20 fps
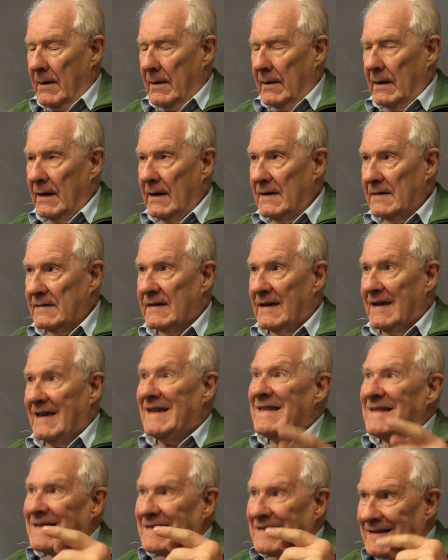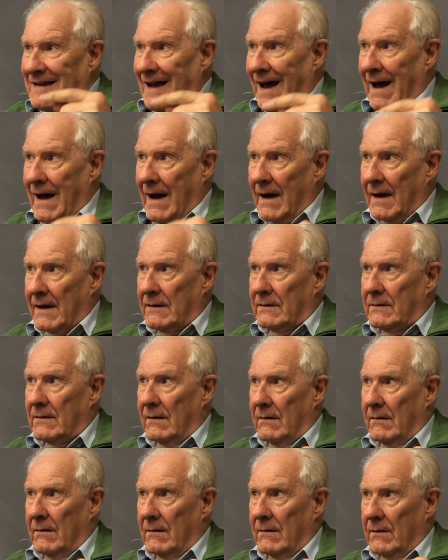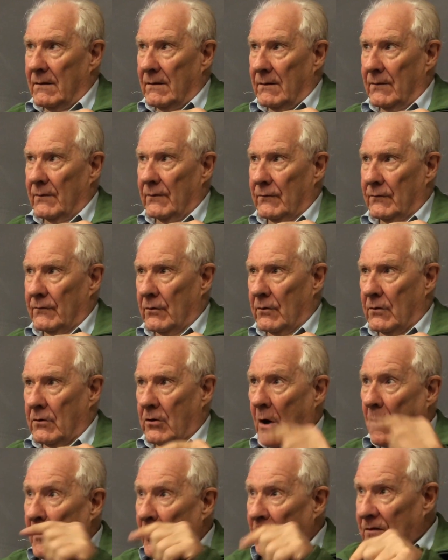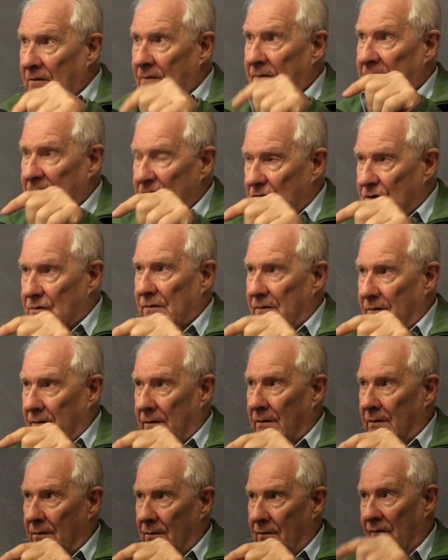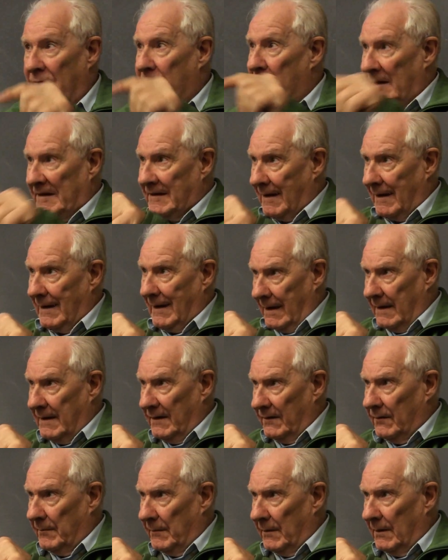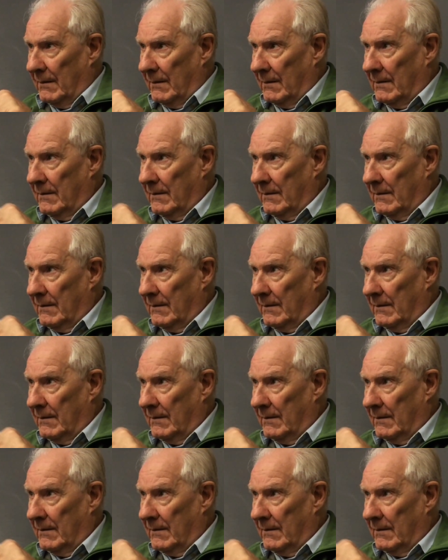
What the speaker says: is inside the common vision of materialism,